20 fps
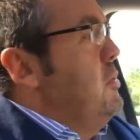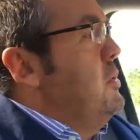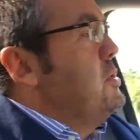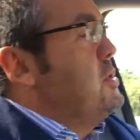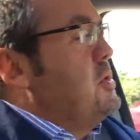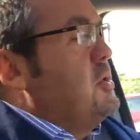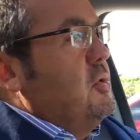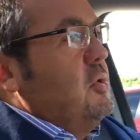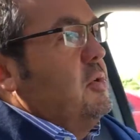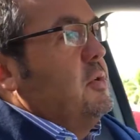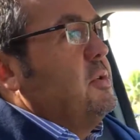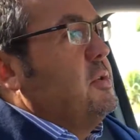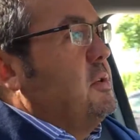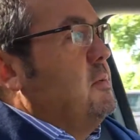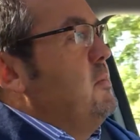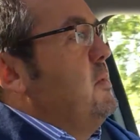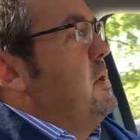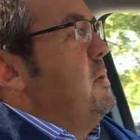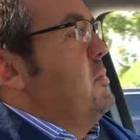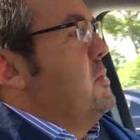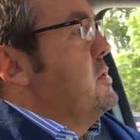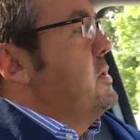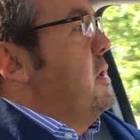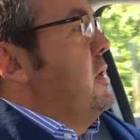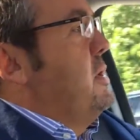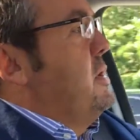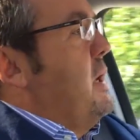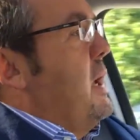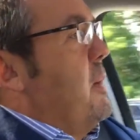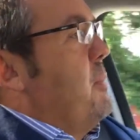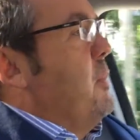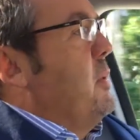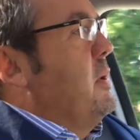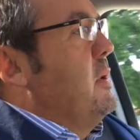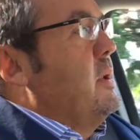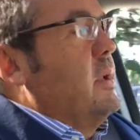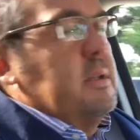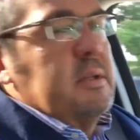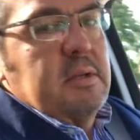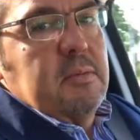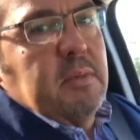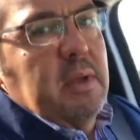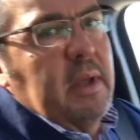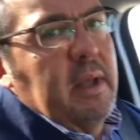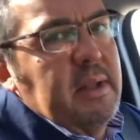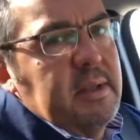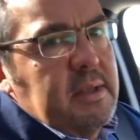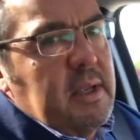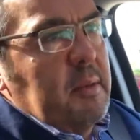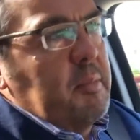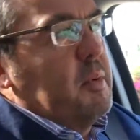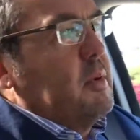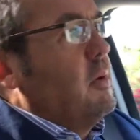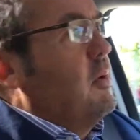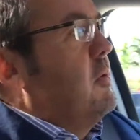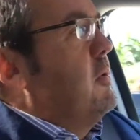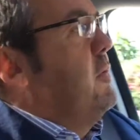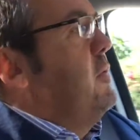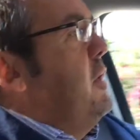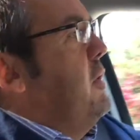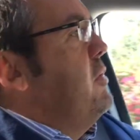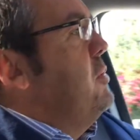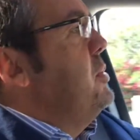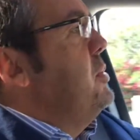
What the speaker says: were sure something was going to happen and then something else happened? Or have you ever